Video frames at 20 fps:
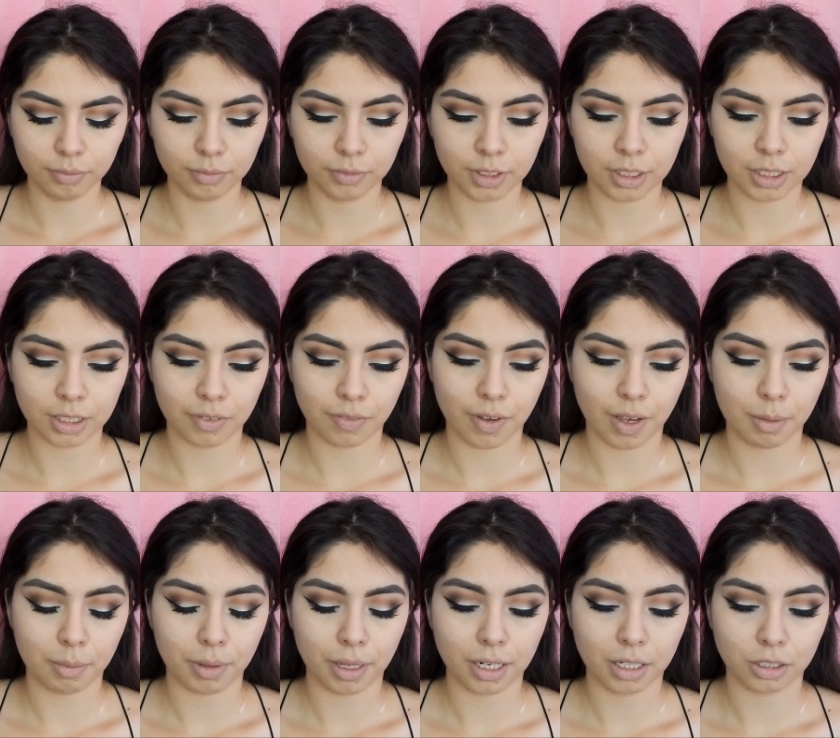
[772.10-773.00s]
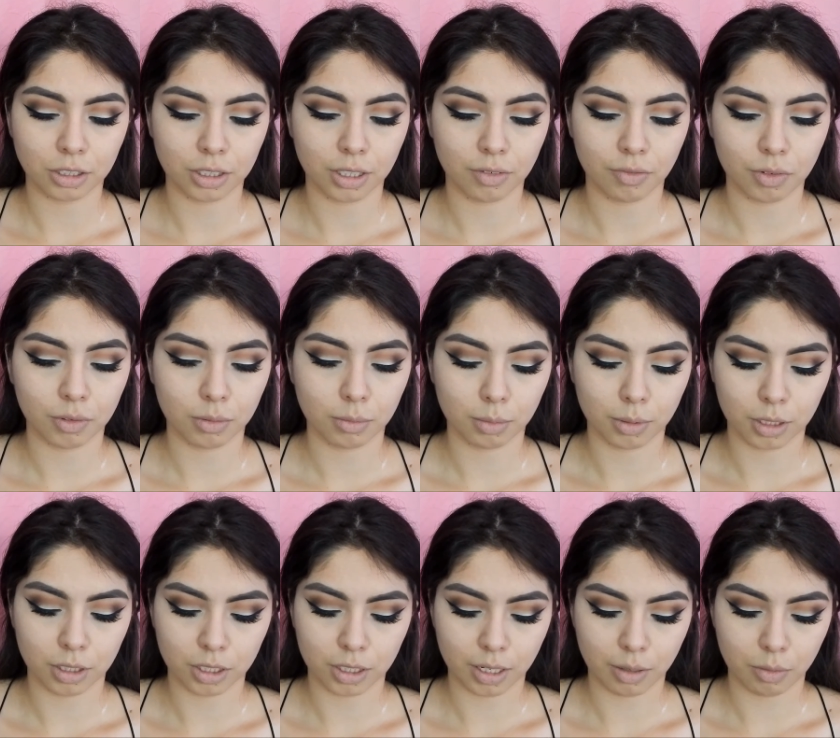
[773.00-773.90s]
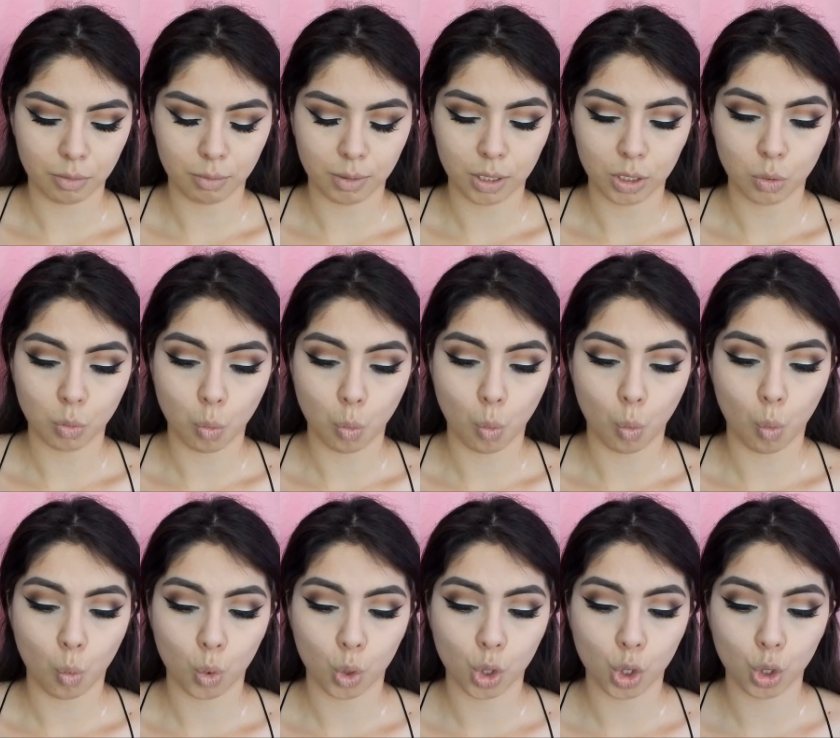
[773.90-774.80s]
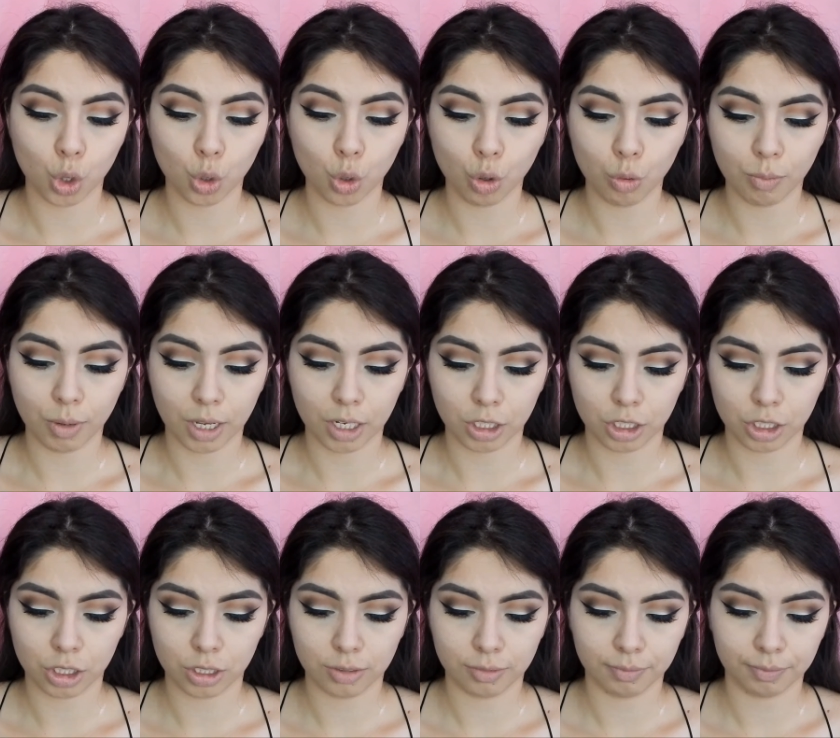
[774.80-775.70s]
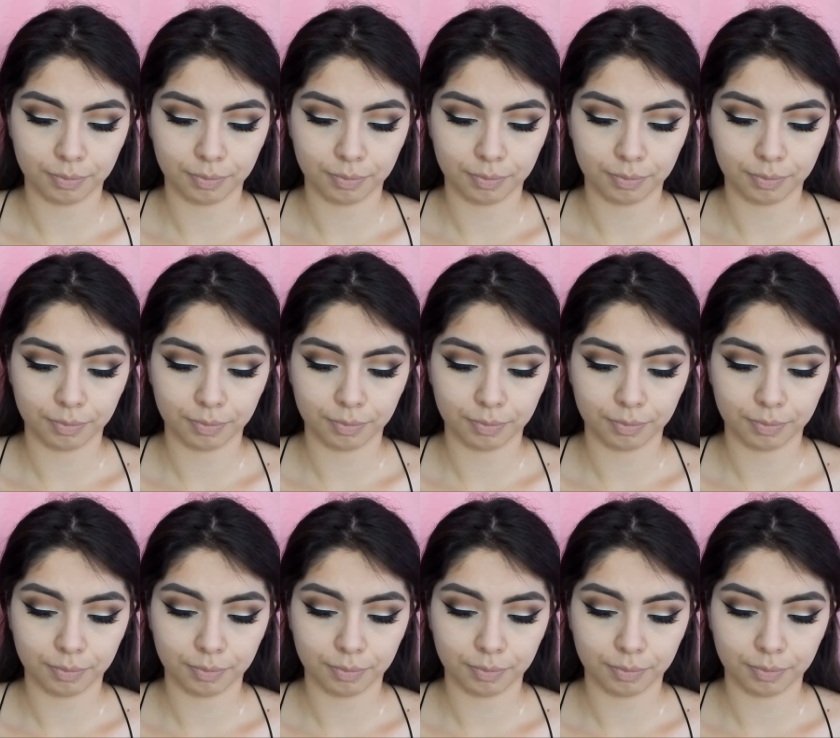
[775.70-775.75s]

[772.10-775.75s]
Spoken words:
Because if I applied it straight from the brush, that would be too much.